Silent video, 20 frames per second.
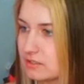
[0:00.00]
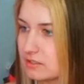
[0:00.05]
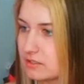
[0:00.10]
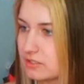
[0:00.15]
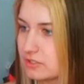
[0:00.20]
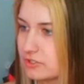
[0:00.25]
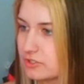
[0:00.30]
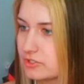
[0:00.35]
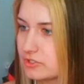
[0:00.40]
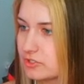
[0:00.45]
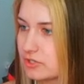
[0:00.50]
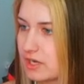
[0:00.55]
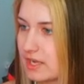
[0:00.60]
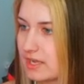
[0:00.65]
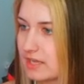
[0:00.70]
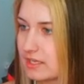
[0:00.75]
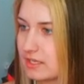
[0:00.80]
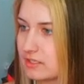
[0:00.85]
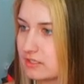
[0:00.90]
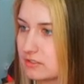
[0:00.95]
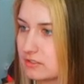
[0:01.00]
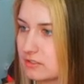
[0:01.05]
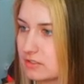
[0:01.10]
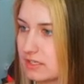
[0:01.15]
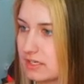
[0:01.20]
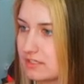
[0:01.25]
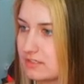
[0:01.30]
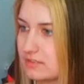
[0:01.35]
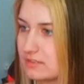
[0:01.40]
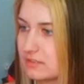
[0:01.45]
Let's just try,
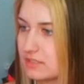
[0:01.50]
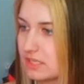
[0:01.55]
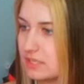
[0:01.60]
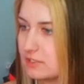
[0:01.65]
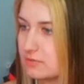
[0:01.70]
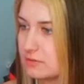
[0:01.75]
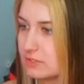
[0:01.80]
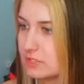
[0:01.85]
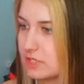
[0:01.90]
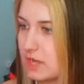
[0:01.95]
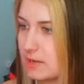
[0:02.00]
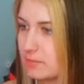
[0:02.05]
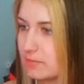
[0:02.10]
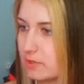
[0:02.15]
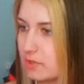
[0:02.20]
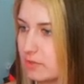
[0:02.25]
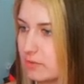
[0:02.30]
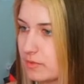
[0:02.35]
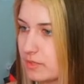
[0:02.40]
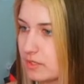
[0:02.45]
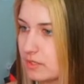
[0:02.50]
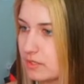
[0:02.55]
God, can you stop, bro?